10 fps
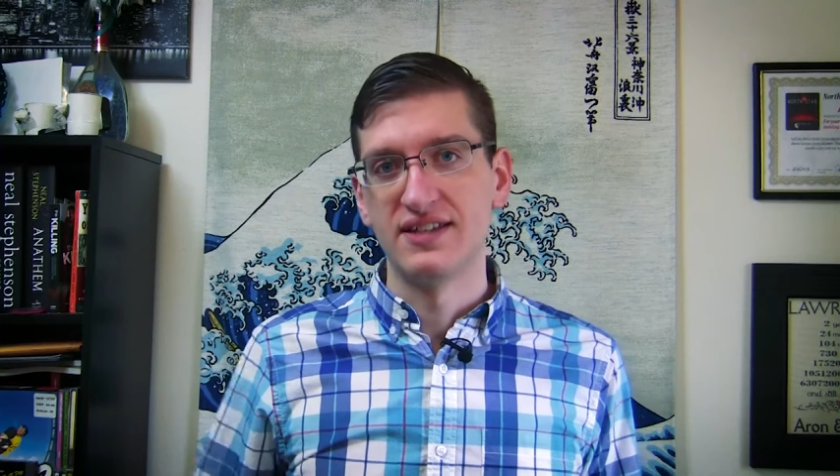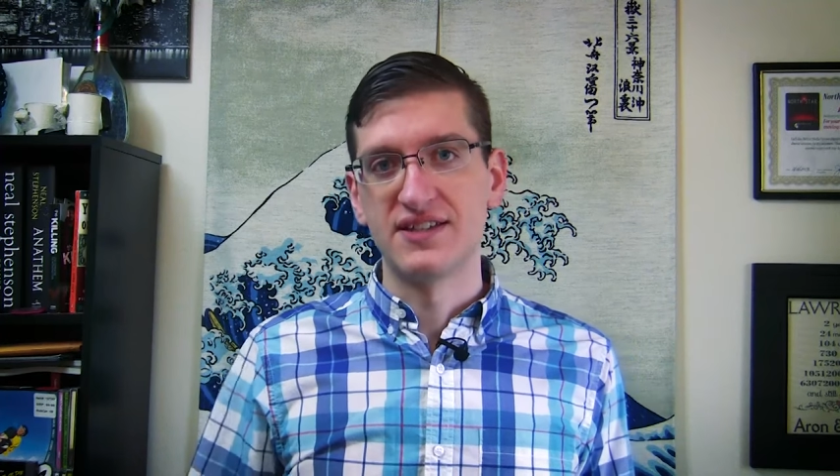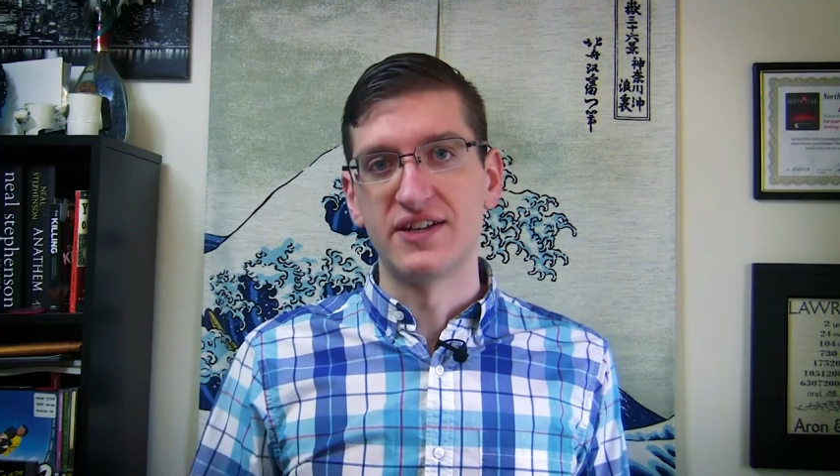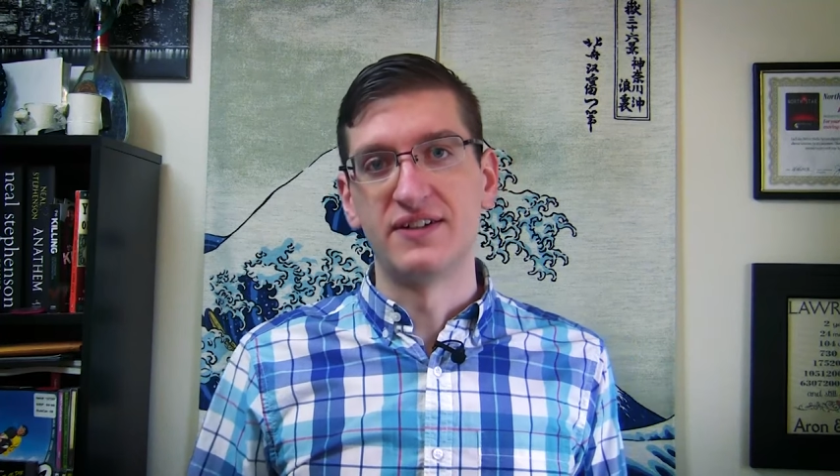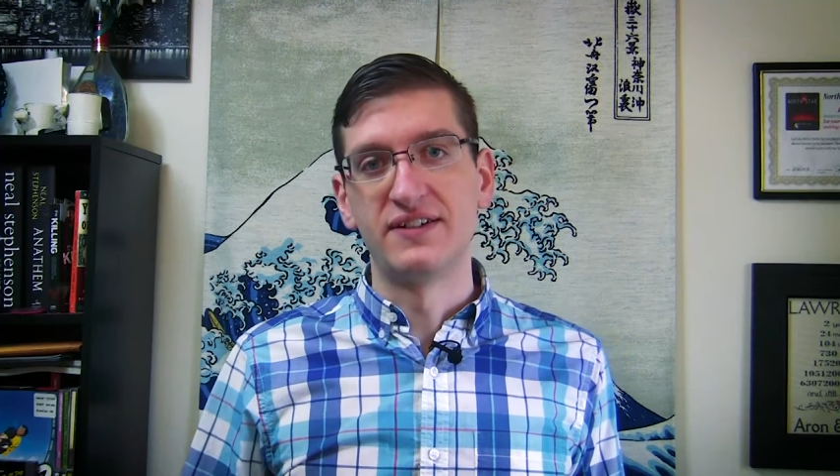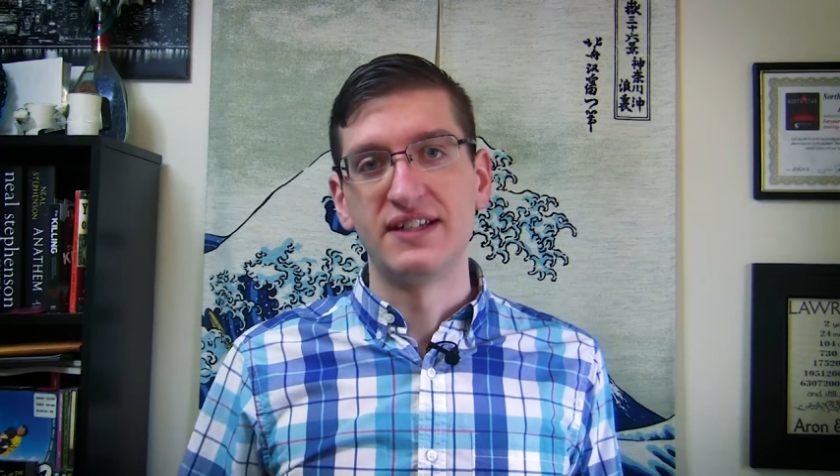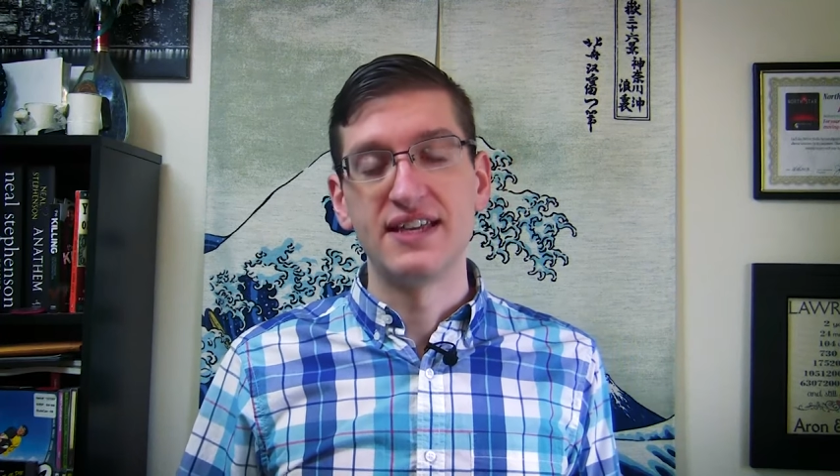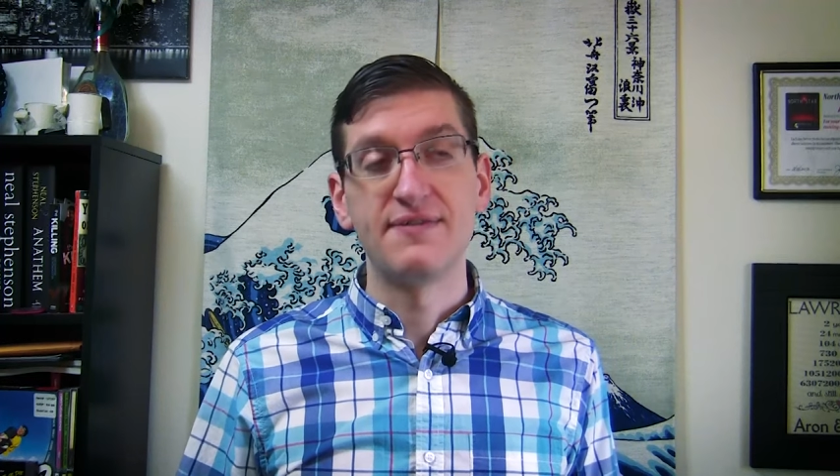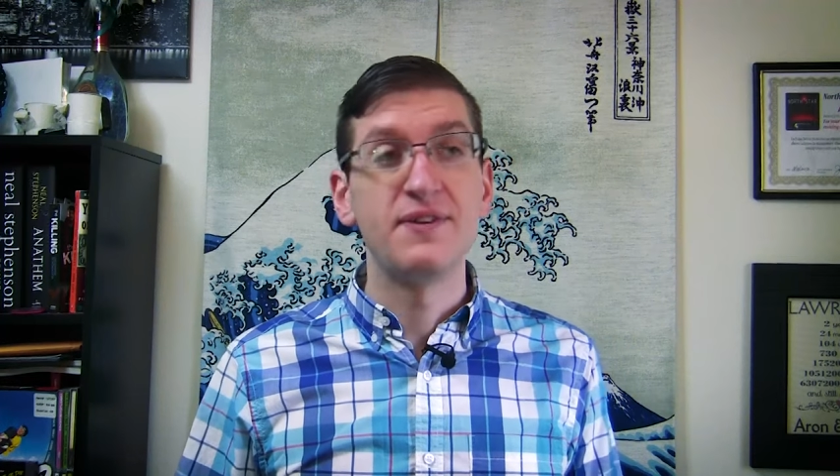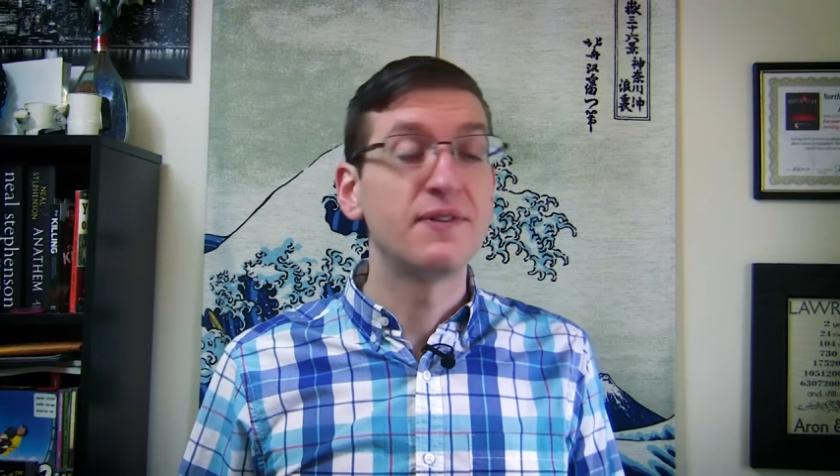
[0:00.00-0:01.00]
So
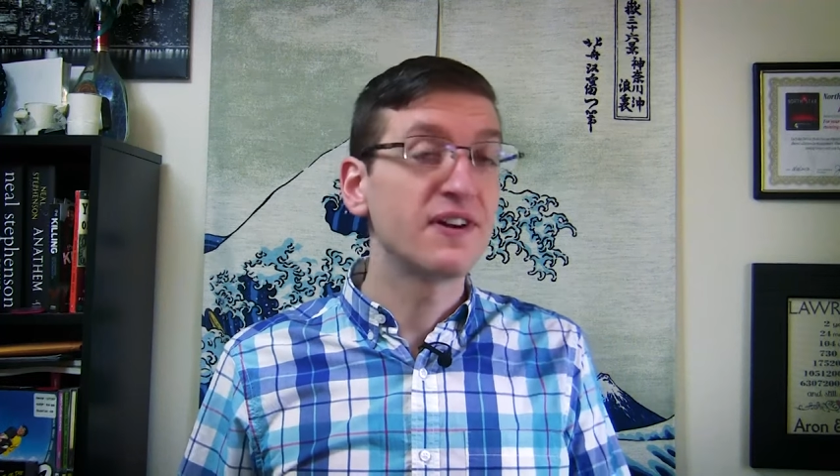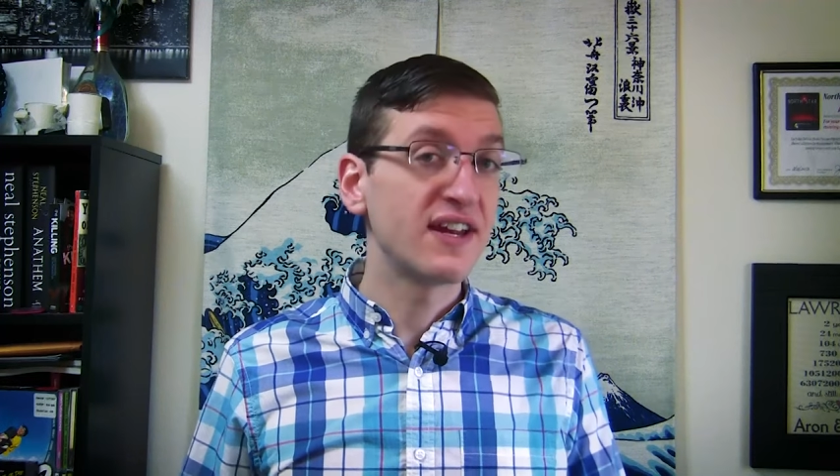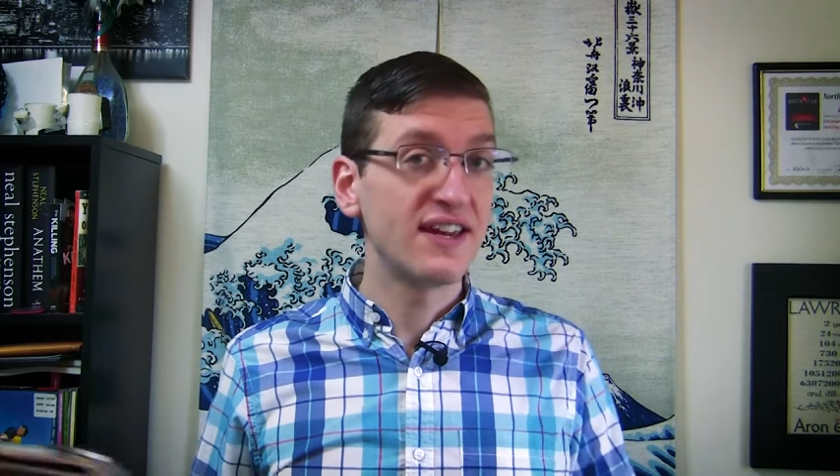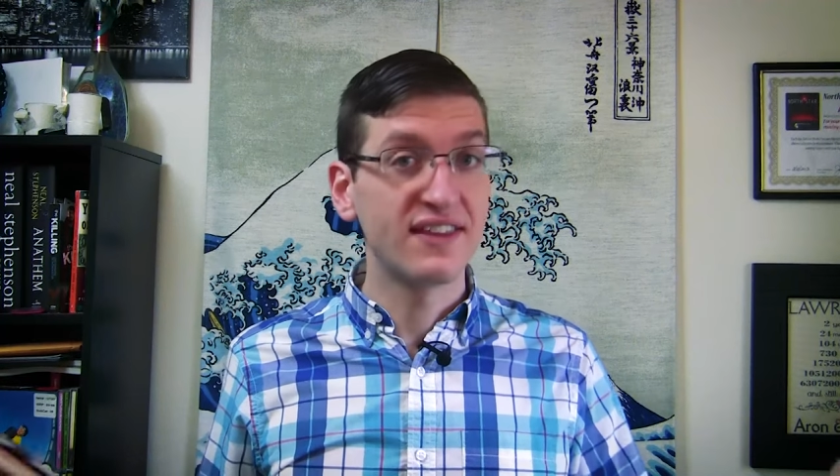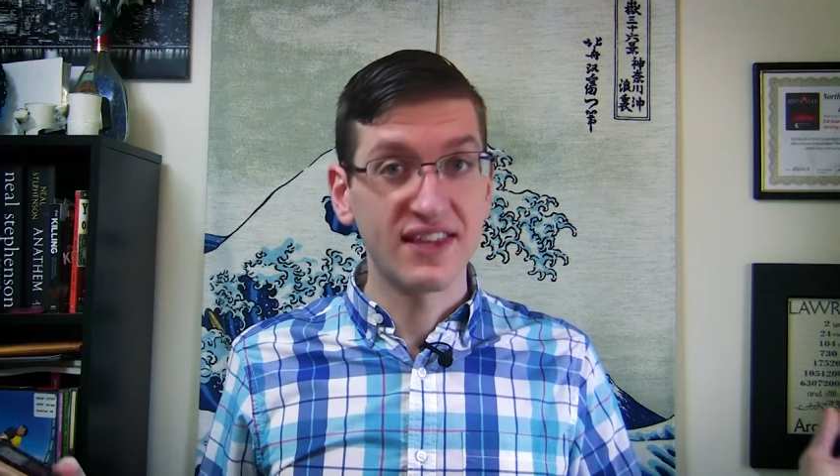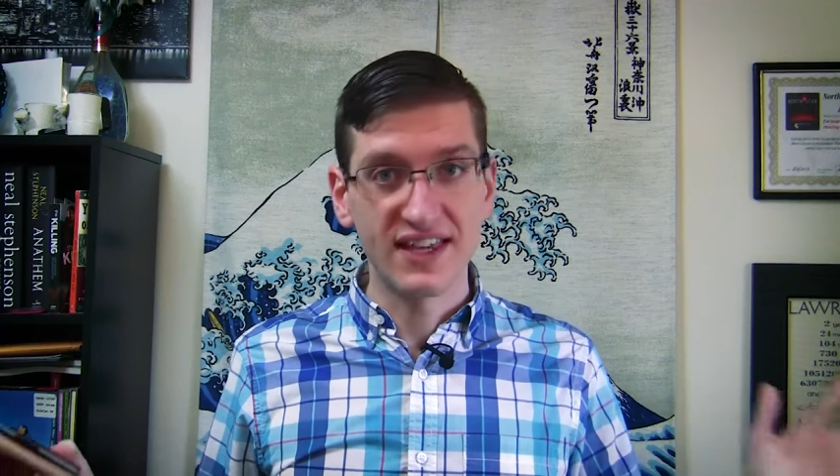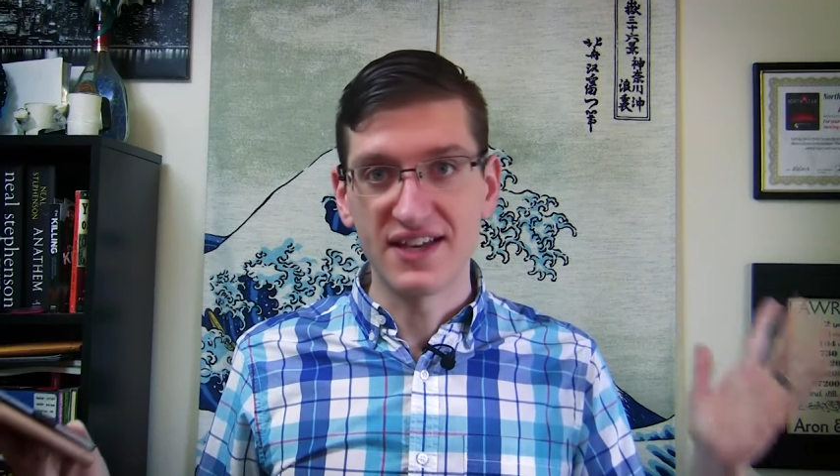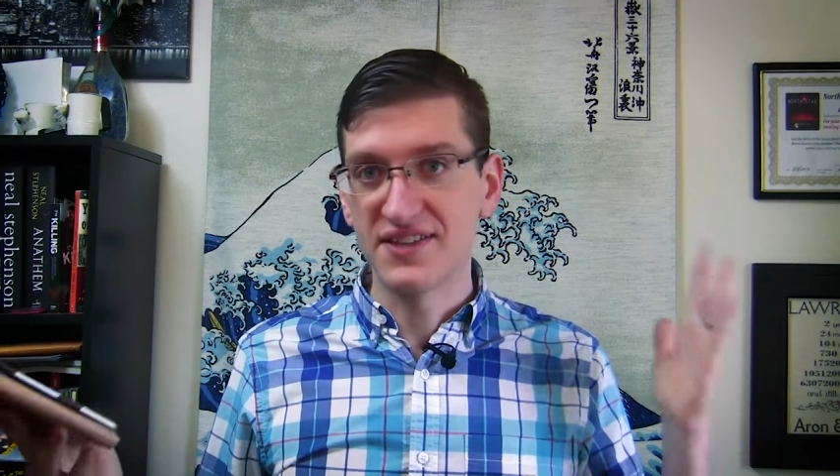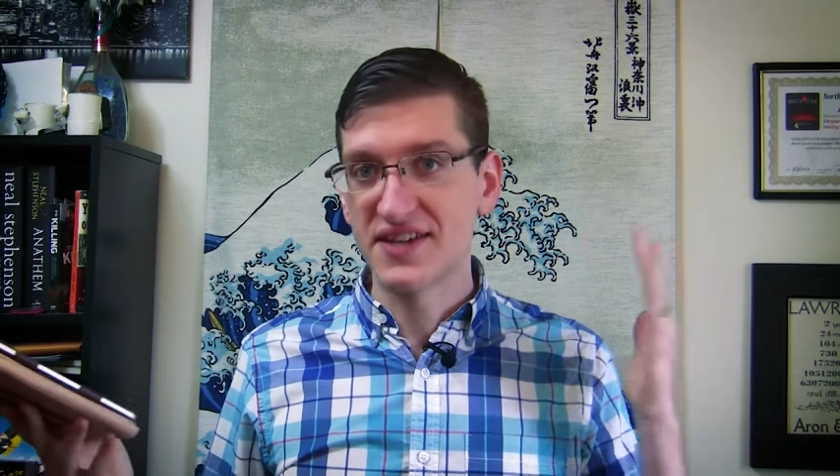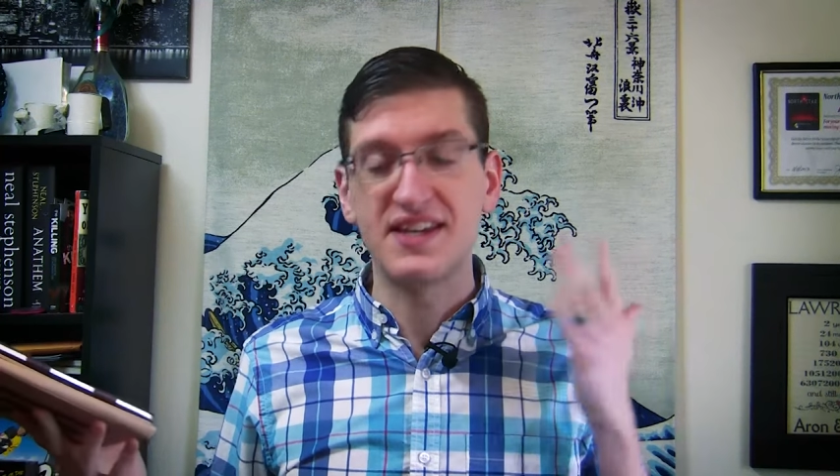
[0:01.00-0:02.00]
if you've heard anything else,